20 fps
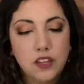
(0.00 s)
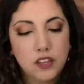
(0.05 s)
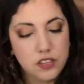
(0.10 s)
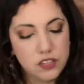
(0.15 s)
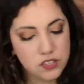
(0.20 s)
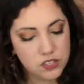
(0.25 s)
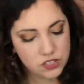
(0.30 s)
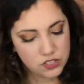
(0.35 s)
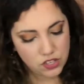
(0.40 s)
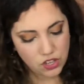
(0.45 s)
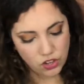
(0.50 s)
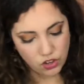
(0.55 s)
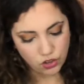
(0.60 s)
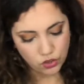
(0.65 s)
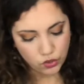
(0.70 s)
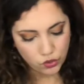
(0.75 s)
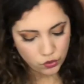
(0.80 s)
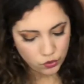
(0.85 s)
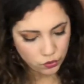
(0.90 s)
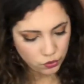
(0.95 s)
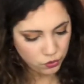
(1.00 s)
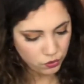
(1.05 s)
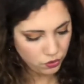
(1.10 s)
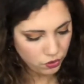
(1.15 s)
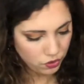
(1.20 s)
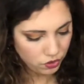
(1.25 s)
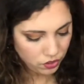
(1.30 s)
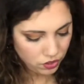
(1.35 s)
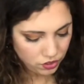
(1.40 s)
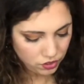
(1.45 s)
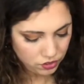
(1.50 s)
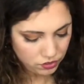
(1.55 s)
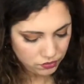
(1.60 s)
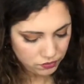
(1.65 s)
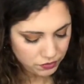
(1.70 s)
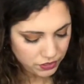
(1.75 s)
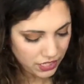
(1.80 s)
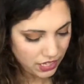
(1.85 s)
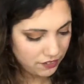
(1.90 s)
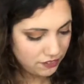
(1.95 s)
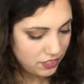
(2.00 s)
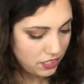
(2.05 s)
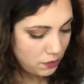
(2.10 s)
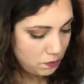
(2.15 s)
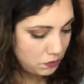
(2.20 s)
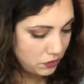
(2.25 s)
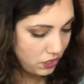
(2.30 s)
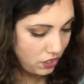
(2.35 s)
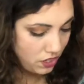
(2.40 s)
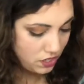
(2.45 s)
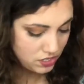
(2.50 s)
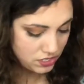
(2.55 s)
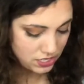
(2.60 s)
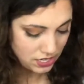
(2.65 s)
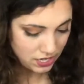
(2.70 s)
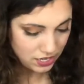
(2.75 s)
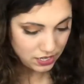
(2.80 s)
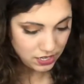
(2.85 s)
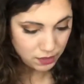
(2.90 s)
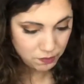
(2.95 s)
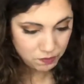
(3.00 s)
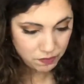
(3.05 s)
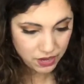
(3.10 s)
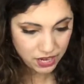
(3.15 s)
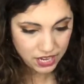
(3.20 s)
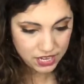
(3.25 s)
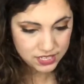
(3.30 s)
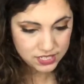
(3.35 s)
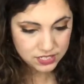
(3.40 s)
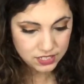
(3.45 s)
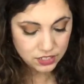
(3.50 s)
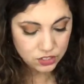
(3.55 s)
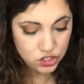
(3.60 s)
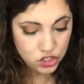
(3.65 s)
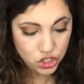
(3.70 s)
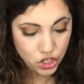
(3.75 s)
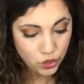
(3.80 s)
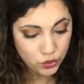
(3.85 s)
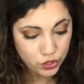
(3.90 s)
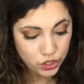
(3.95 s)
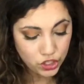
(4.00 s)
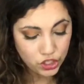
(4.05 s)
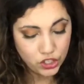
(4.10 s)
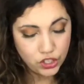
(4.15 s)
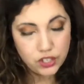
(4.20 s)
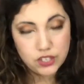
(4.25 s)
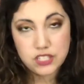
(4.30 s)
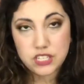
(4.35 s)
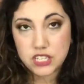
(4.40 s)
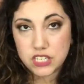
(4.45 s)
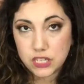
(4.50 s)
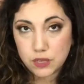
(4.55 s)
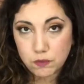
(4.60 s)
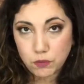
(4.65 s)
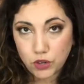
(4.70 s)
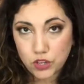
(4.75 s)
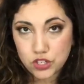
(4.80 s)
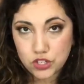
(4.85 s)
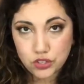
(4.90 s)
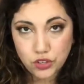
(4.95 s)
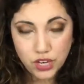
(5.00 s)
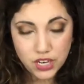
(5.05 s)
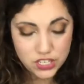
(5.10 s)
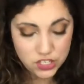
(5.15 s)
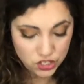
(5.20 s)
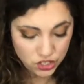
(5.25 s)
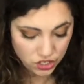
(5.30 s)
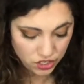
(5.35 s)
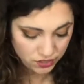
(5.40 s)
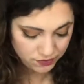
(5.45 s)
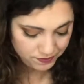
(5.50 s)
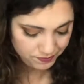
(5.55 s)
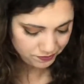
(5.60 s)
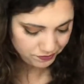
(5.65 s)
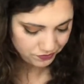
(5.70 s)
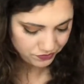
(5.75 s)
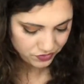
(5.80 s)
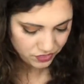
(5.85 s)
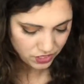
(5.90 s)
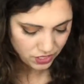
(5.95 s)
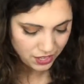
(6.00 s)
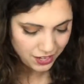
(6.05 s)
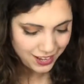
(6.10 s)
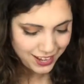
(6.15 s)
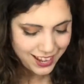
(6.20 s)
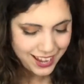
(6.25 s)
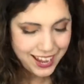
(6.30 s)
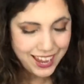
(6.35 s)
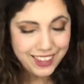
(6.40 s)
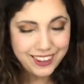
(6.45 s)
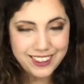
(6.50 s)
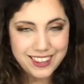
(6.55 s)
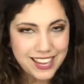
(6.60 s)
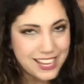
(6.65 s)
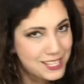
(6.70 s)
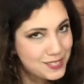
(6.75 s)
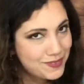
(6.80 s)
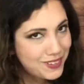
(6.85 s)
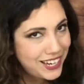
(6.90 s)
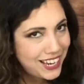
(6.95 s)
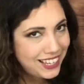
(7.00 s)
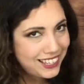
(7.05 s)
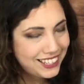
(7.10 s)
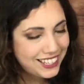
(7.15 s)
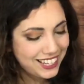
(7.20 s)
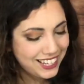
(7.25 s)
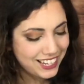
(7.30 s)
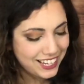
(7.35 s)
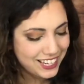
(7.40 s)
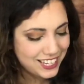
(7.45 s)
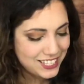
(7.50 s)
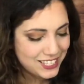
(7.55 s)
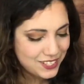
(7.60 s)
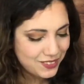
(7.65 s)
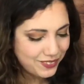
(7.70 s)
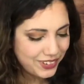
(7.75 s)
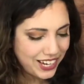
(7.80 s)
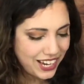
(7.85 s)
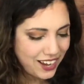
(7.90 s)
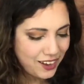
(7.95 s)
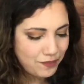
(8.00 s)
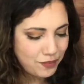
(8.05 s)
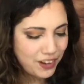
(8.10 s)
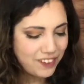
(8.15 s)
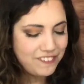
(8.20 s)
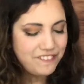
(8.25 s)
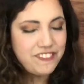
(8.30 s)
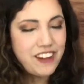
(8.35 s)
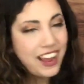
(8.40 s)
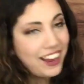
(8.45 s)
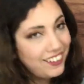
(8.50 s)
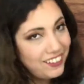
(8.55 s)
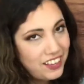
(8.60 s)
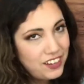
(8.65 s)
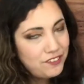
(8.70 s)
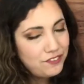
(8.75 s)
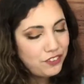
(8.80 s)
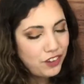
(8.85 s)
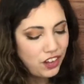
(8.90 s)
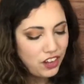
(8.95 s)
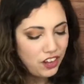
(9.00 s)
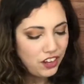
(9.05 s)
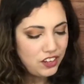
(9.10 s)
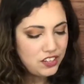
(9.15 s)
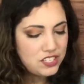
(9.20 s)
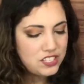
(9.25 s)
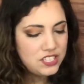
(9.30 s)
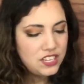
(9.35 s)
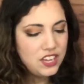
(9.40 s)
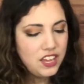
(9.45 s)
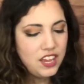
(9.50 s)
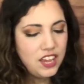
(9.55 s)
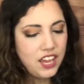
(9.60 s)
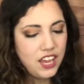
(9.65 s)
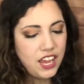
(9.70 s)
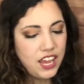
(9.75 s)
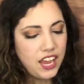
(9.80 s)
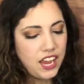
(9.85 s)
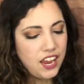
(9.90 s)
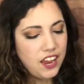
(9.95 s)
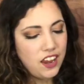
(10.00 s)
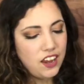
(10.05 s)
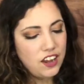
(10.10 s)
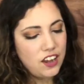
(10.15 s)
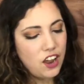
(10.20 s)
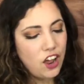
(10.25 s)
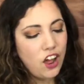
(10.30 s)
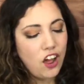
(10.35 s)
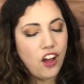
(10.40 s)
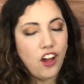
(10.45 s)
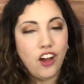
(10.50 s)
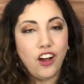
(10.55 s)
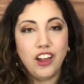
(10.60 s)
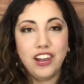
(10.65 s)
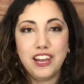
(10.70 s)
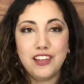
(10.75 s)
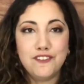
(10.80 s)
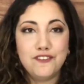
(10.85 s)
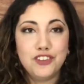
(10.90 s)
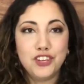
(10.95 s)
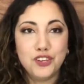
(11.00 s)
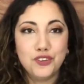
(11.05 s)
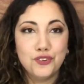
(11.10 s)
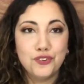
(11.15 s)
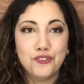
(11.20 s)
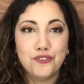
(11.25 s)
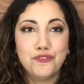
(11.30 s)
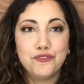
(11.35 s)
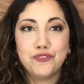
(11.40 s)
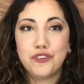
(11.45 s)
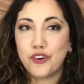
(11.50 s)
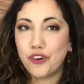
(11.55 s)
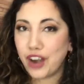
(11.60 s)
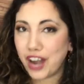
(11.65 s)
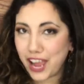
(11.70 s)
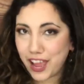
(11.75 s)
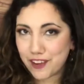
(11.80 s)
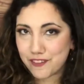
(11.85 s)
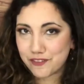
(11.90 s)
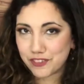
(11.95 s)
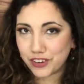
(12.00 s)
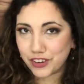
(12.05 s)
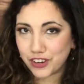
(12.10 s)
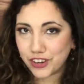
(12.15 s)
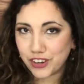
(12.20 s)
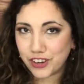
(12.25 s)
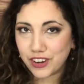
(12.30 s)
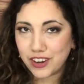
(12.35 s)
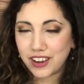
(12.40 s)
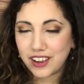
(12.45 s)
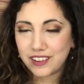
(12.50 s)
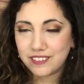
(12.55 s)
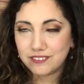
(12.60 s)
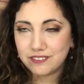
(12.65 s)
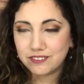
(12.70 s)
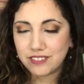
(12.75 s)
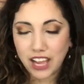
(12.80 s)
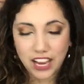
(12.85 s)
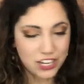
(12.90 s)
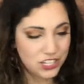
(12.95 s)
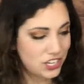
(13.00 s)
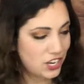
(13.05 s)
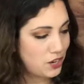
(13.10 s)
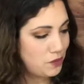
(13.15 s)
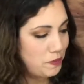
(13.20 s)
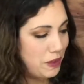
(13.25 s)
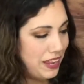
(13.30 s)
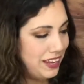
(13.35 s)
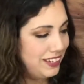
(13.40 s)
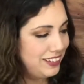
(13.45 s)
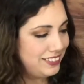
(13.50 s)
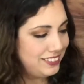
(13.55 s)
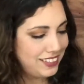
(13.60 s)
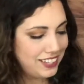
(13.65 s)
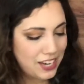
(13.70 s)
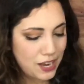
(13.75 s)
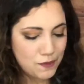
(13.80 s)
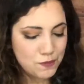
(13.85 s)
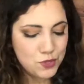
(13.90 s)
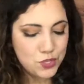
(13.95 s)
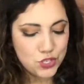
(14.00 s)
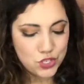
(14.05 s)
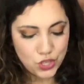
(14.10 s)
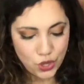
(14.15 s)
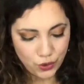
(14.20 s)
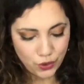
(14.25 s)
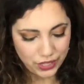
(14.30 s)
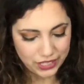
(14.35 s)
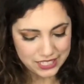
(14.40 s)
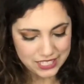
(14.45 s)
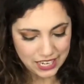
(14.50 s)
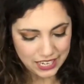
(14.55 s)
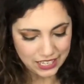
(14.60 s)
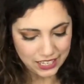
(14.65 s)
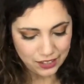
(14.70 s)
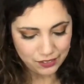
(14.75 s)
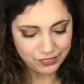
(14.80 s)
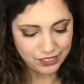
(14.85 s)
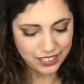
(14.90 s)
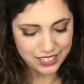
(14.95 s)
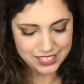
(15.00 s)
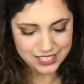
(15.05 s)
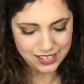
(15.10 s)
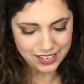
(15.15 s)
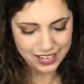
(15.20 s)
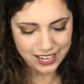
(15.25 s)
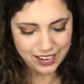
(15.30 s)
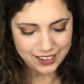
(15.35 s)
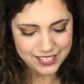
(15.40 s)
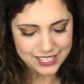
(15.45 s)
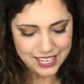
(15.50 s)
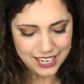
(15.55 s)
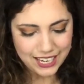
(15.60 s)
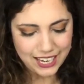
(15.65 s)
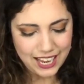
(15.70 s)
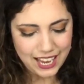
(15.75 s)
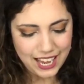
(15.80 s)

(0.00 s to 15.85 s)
So cool. We have a lip gloss, a lip mask, a toner, tinted moisturizer. And last but not least, we have a Violet Voss and Olive You Forever eyeshadow palette. And I'm so excited when I saw it. I was like,